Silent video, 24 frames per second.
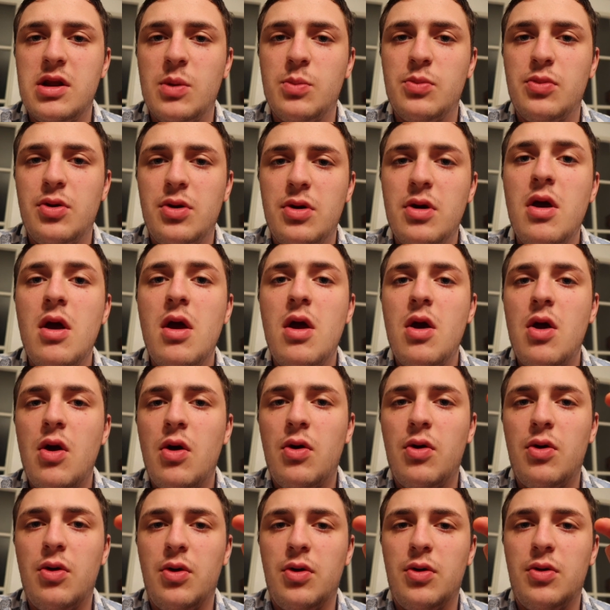number
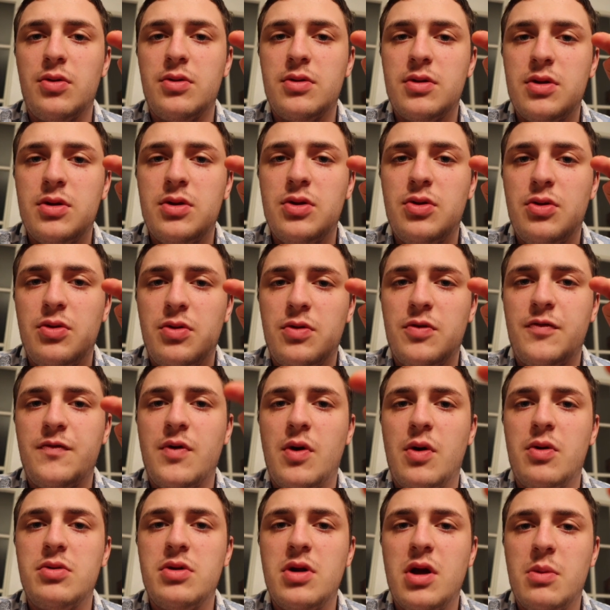or your
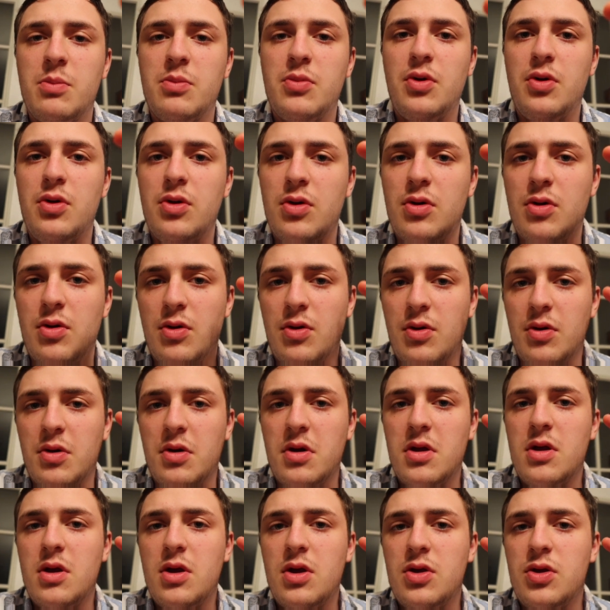phone number
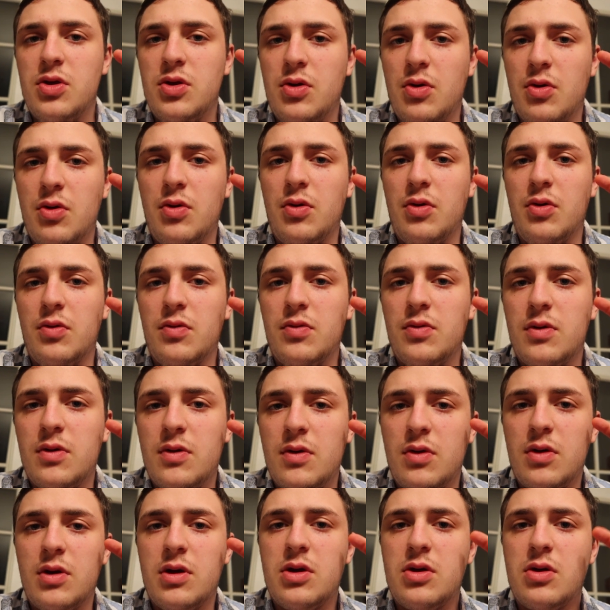or your
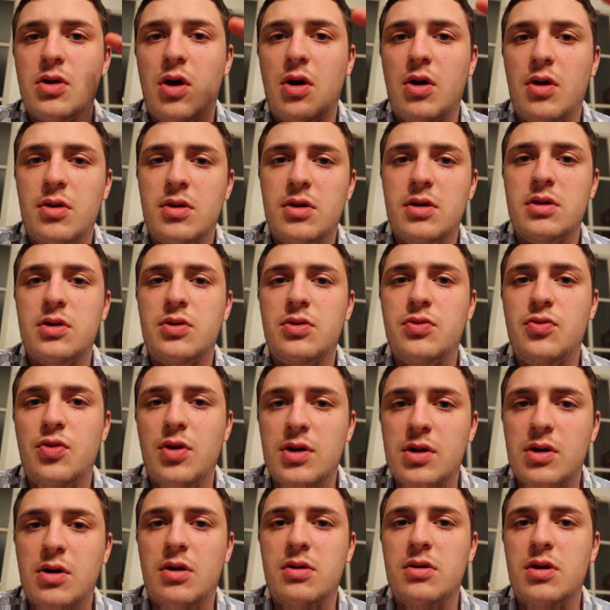card,
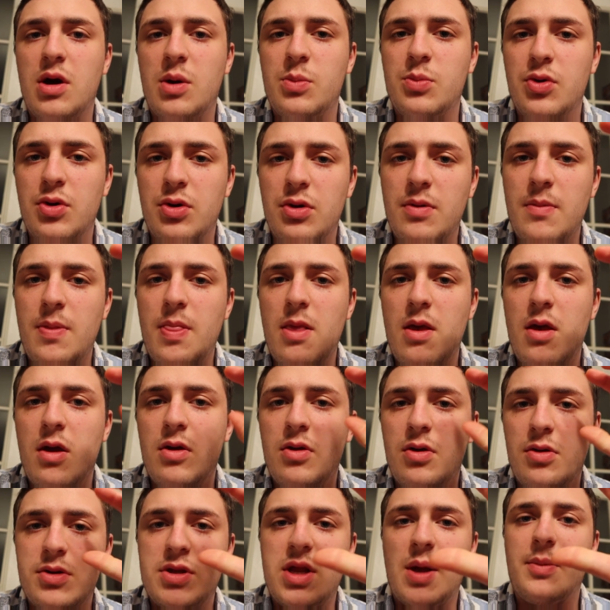credit card number,
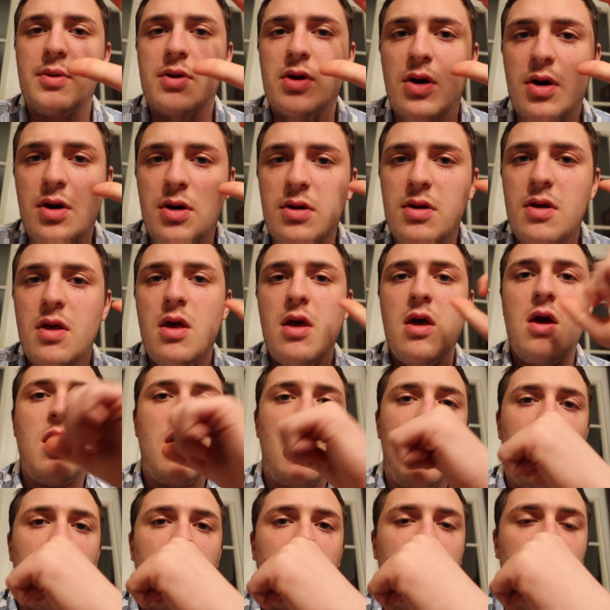debit card,
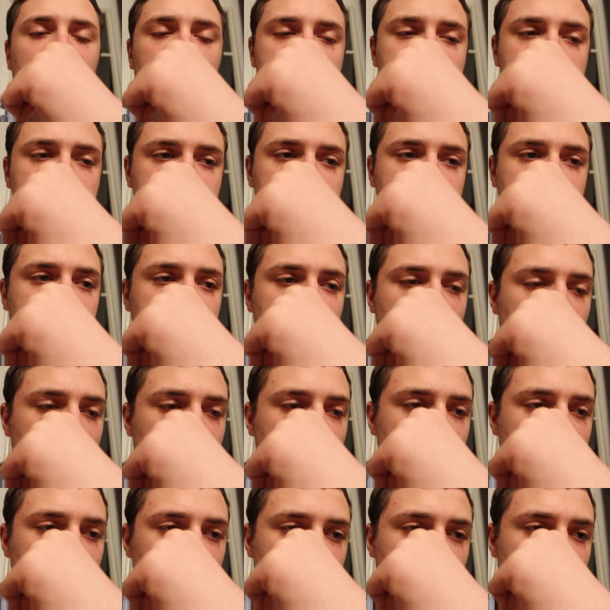um,
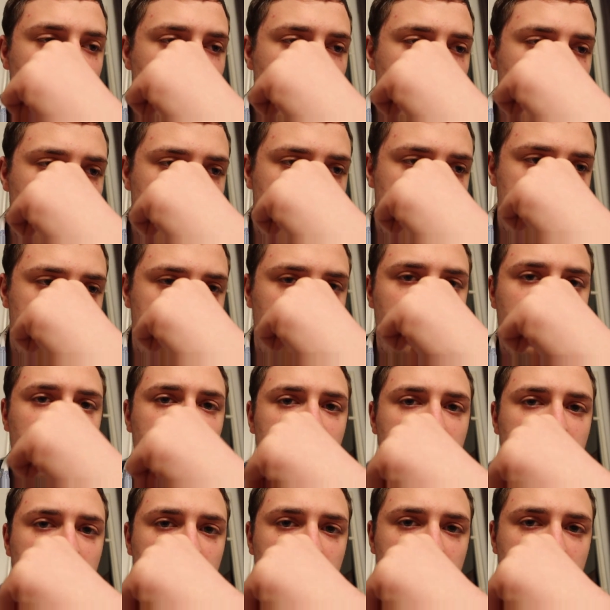and